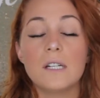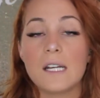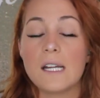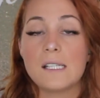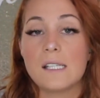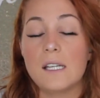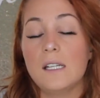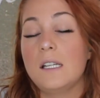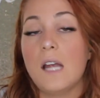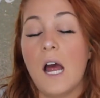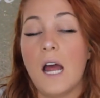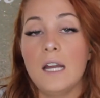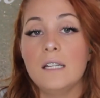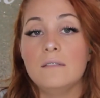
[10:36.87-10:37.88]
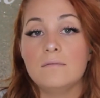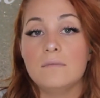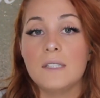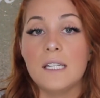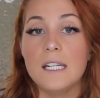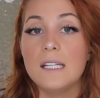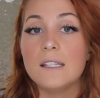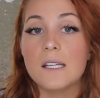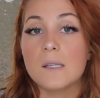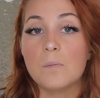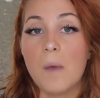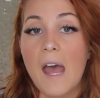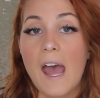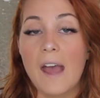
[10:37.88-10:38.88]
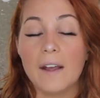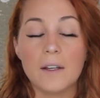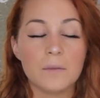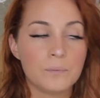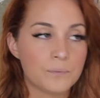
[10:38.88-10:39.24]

and I said, I need this bag.